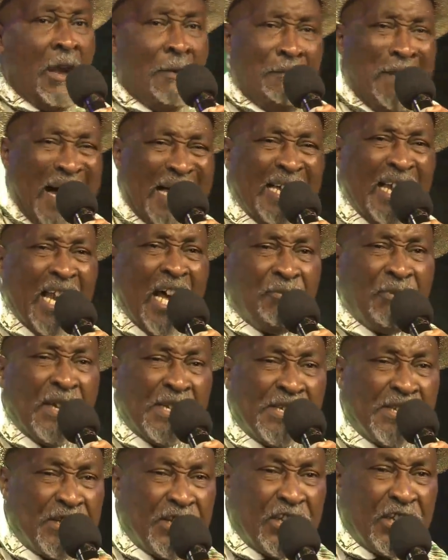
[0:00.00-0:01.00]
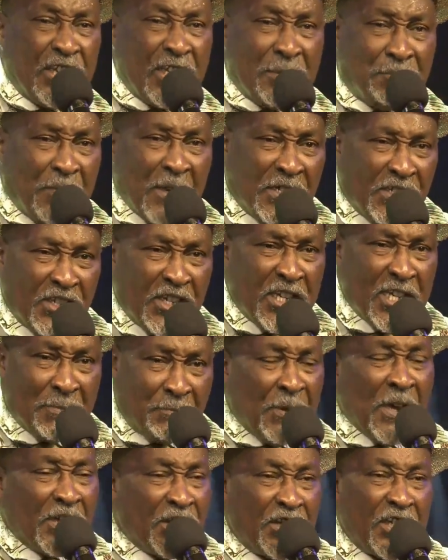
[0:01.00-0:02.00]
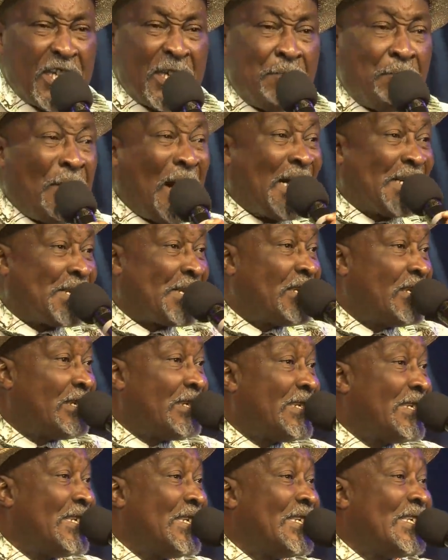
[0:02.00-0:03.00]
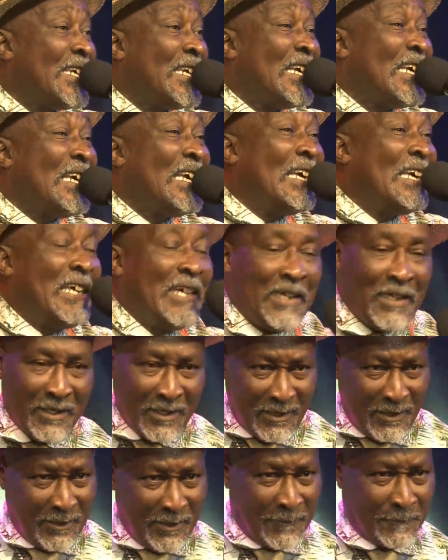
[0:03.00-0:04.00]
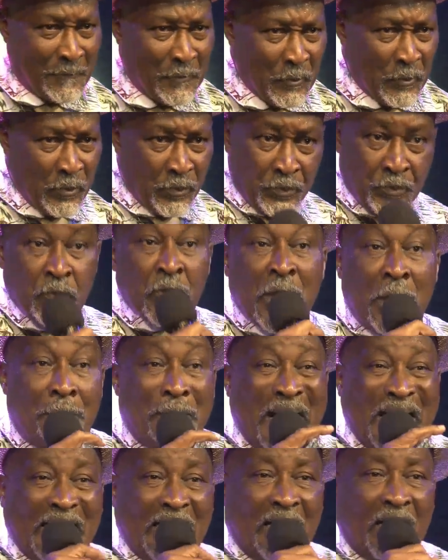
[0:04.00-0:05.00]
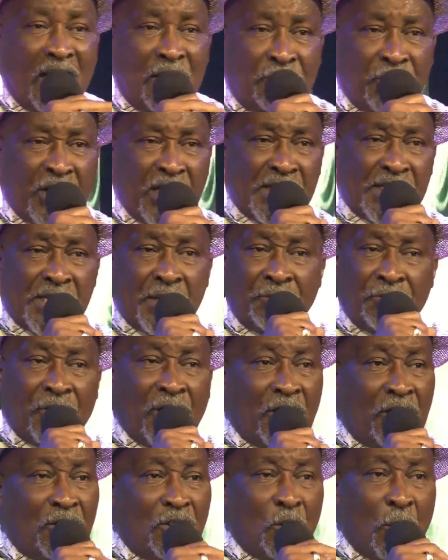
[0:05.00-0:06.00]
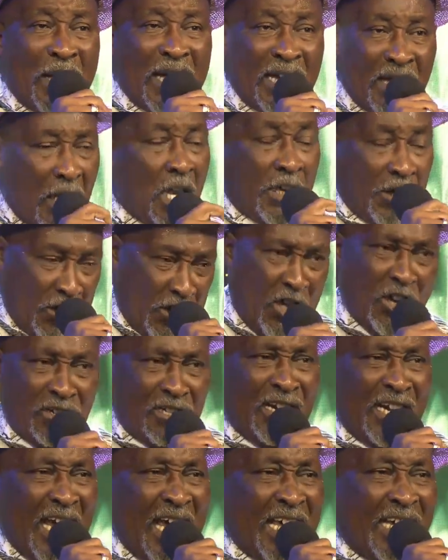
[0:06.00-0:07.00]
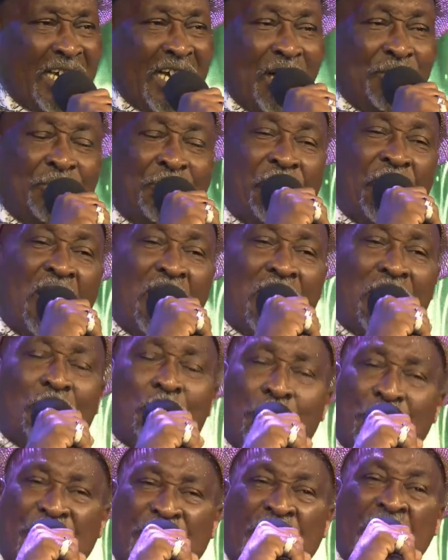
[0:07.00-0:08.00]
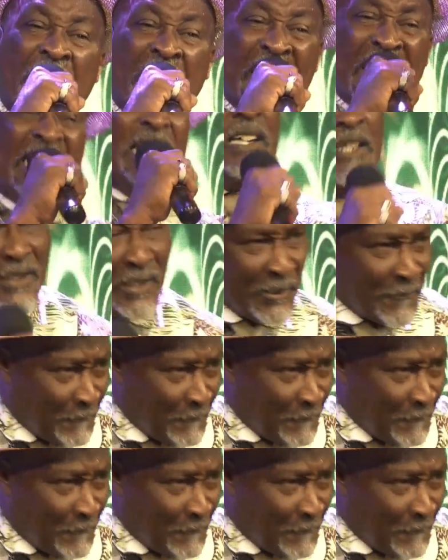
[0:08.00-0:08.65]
My love is deep, deep, deep as the sea. My love is flowing young like a fountain.